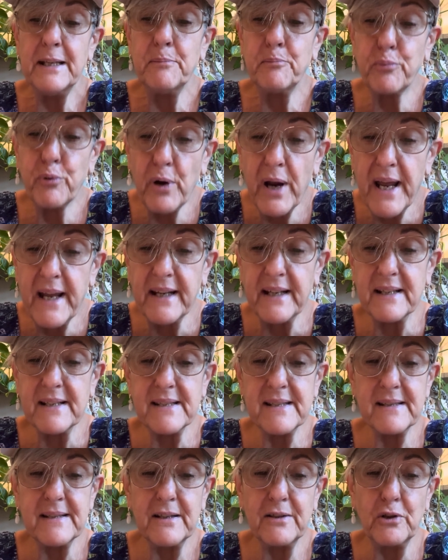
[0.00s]

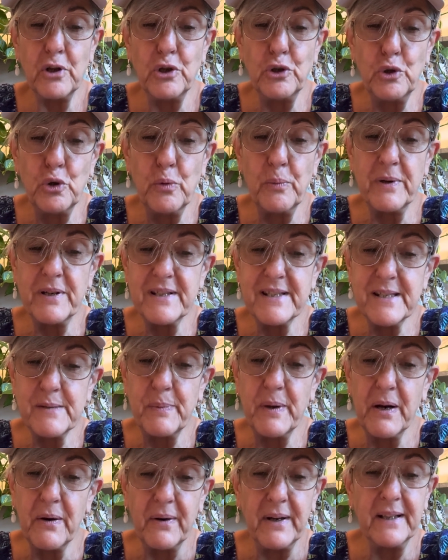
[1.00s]
breaks the human
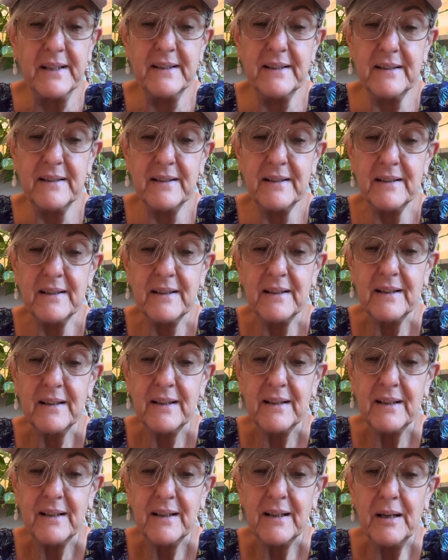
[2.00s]
spirit,
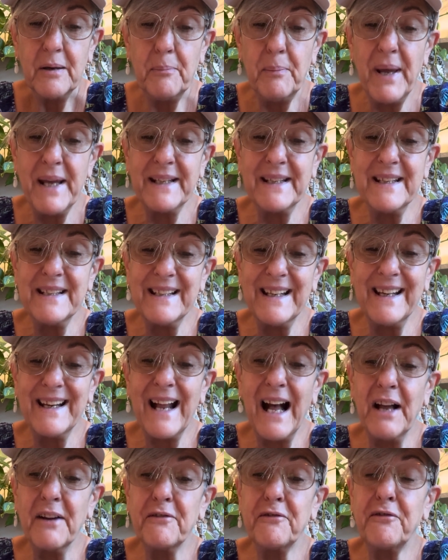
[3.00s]
making it
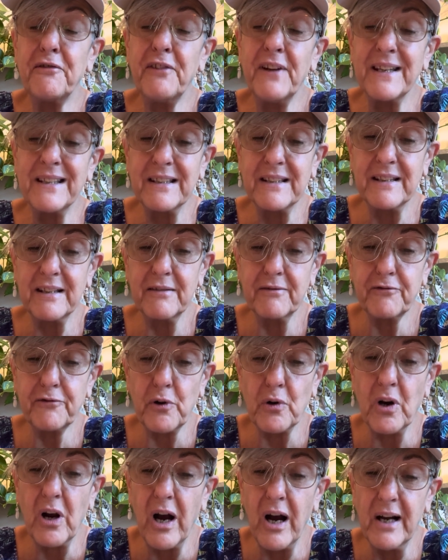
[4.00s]
unfit for
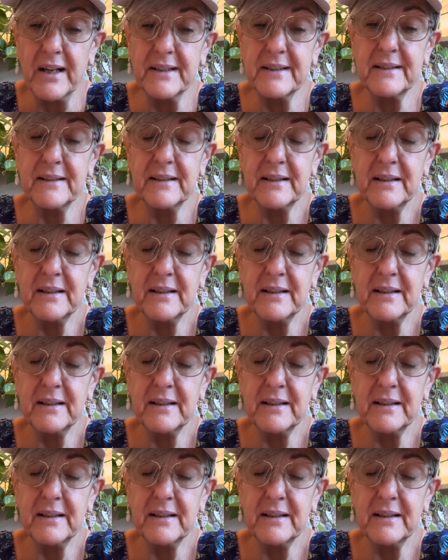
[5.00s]
God.